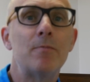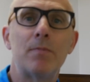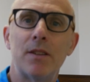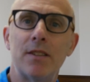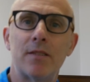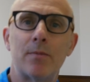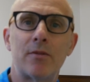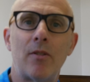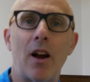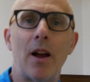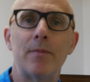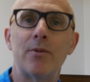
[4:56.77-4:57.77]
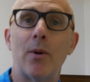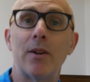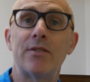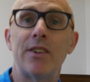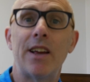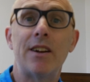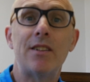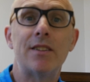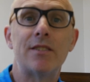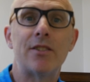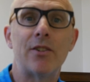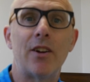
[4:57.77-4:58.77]
please subscribe to our channel
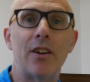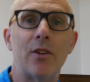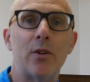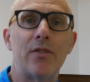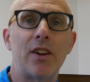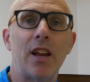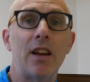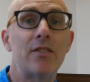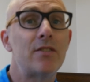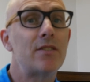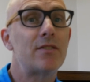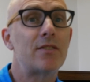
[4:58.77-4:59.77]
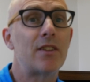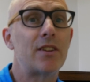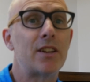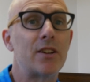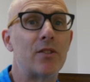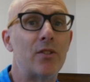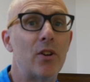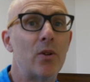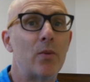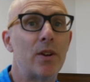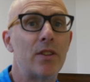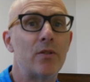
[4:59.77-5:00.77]
and turn on notifications so that you'll
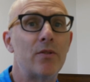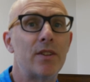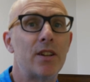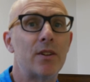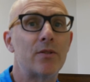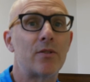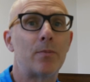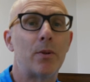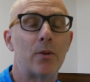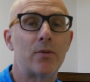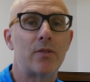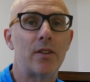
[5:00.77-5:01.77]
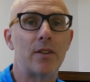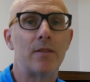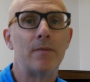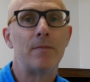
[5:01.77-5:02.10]
know when new videos are posted.